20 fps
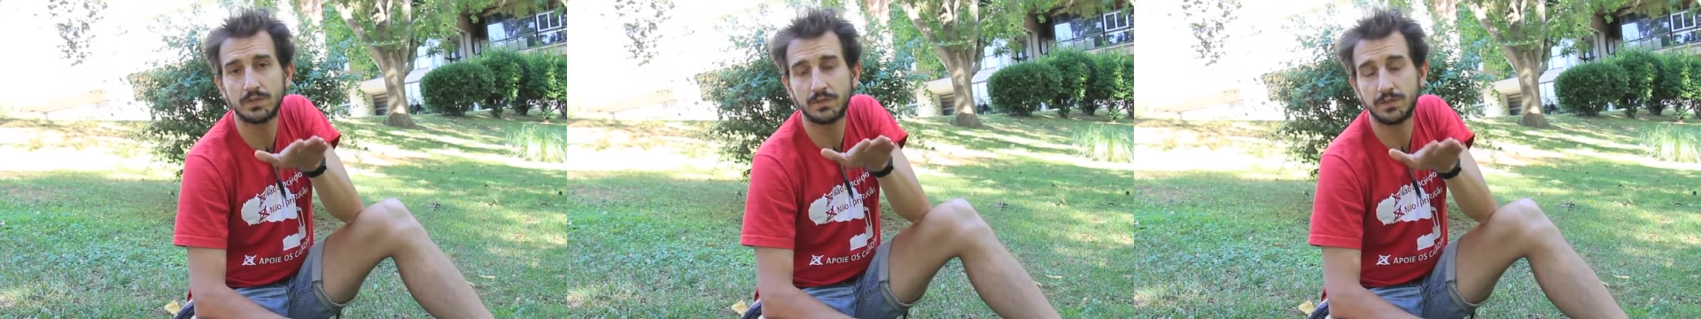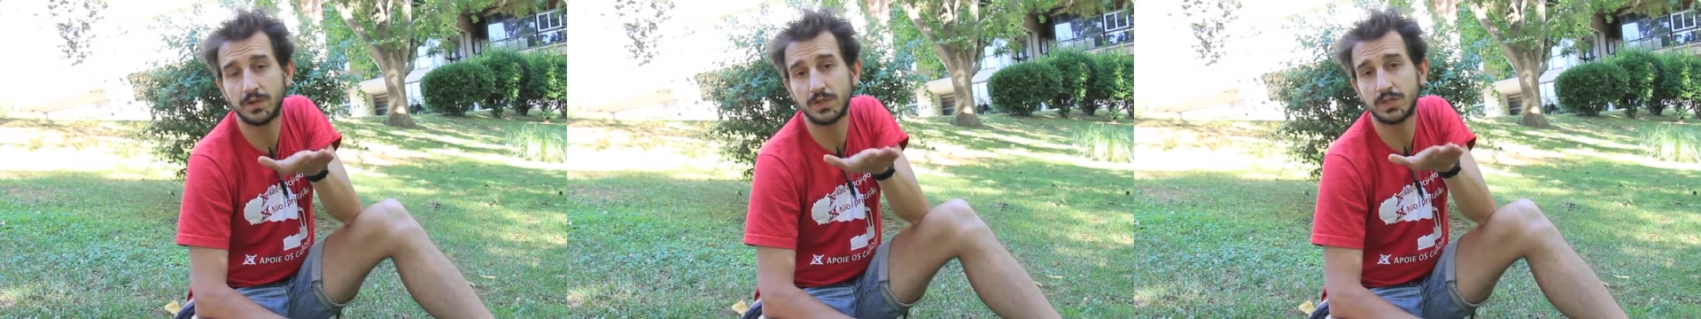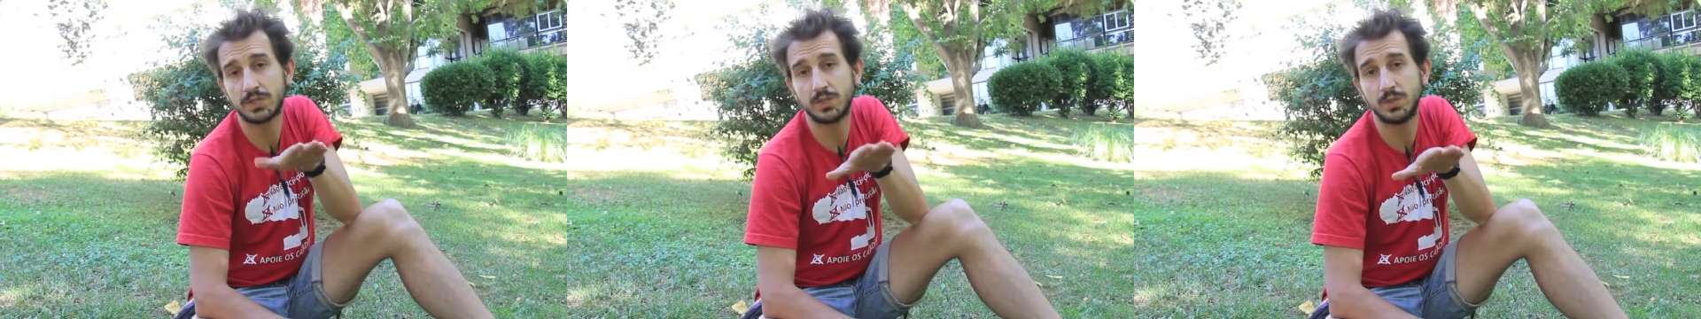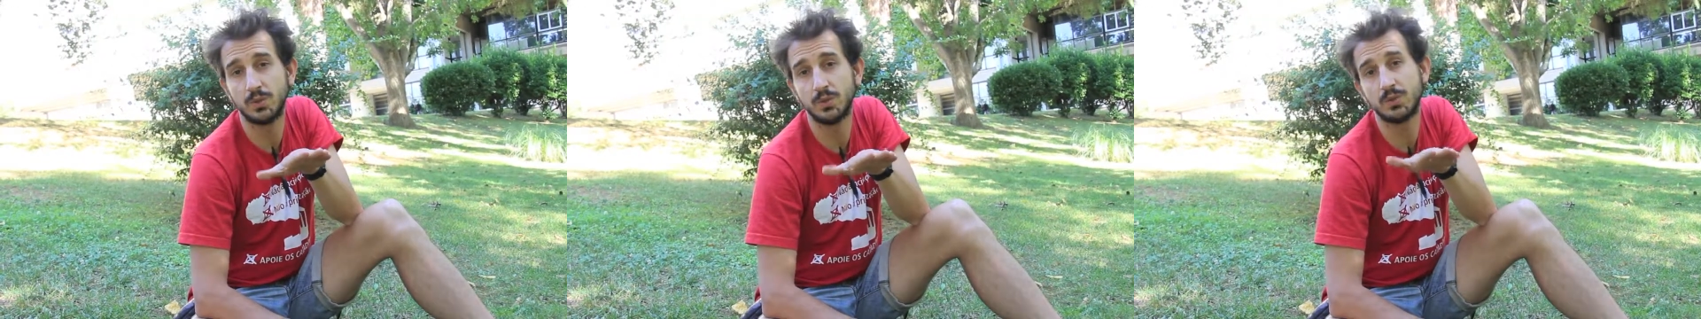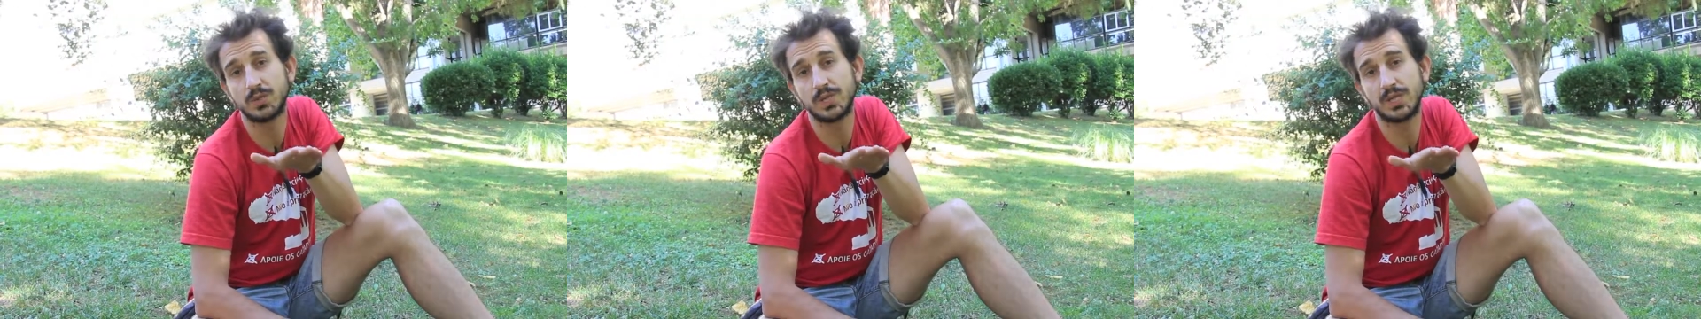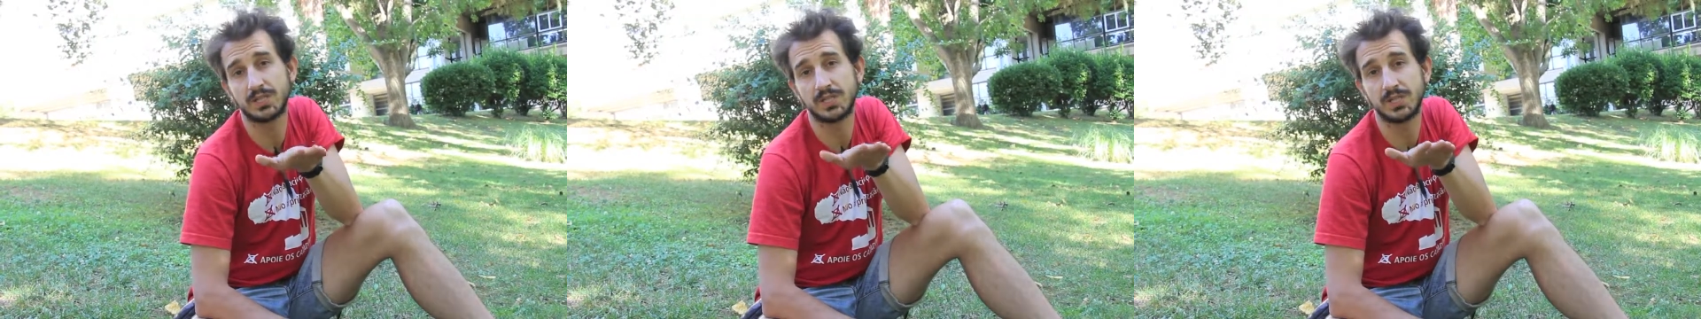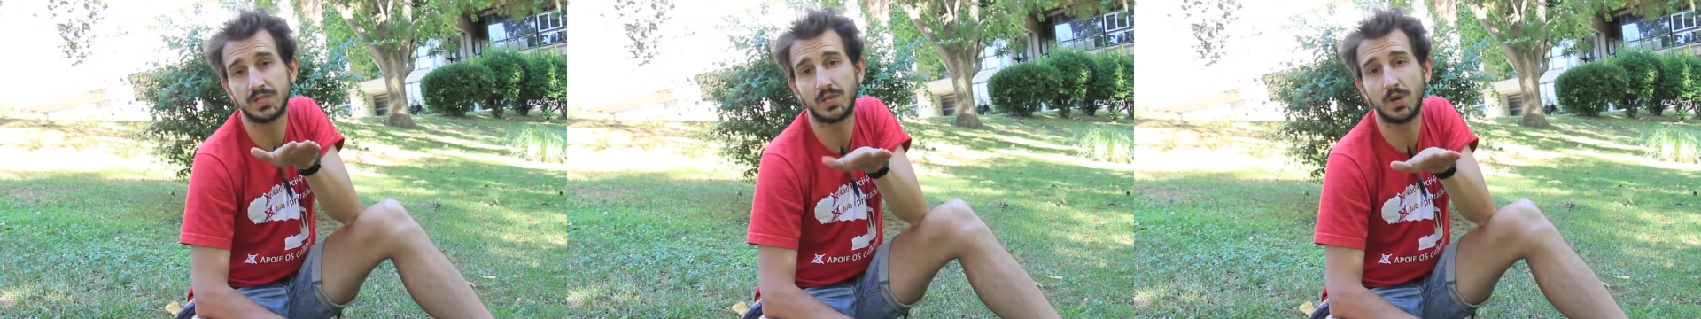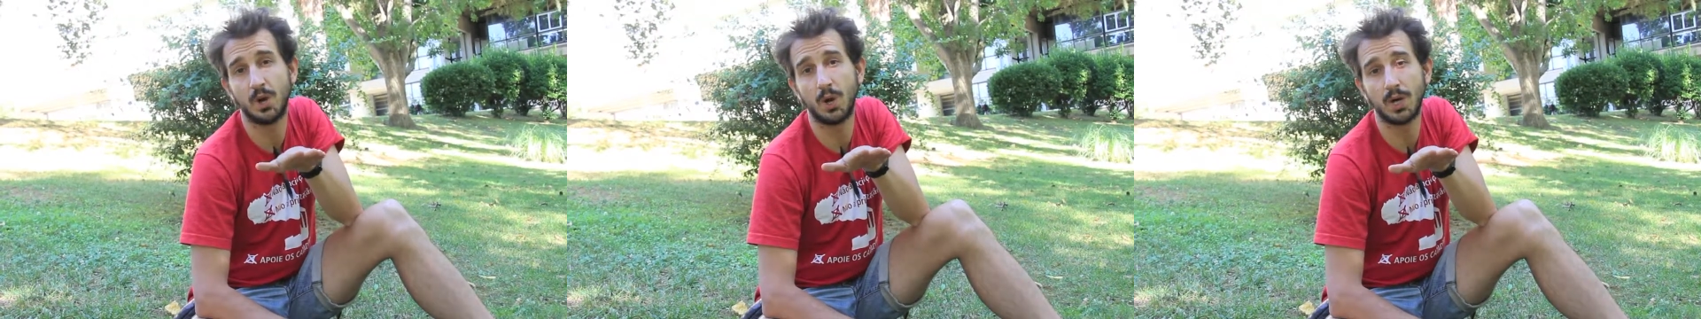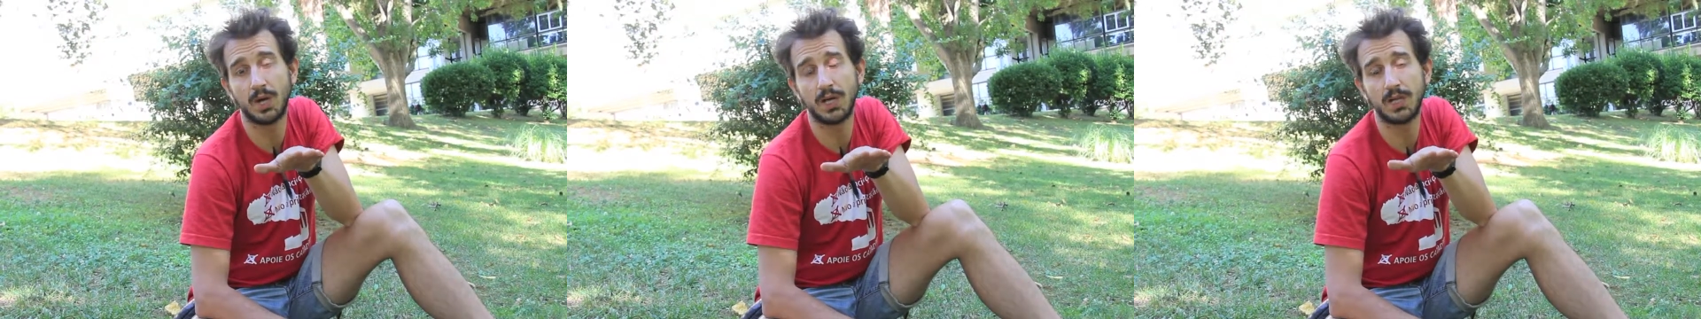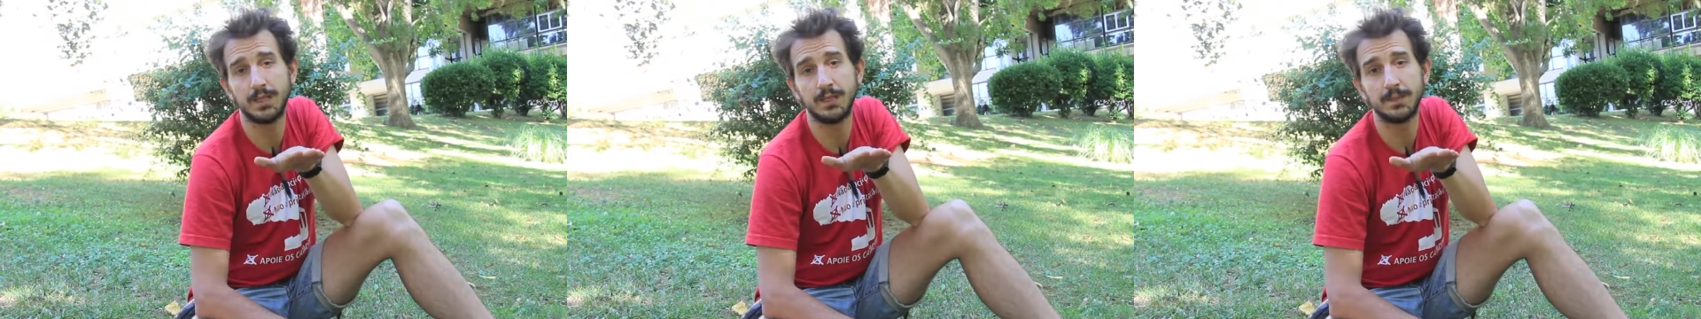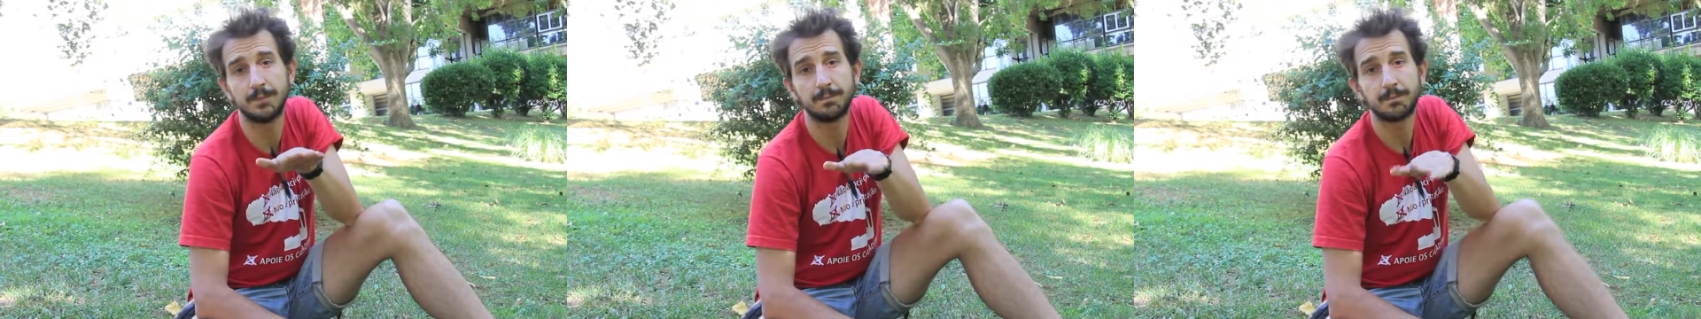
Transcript: first used as a slogan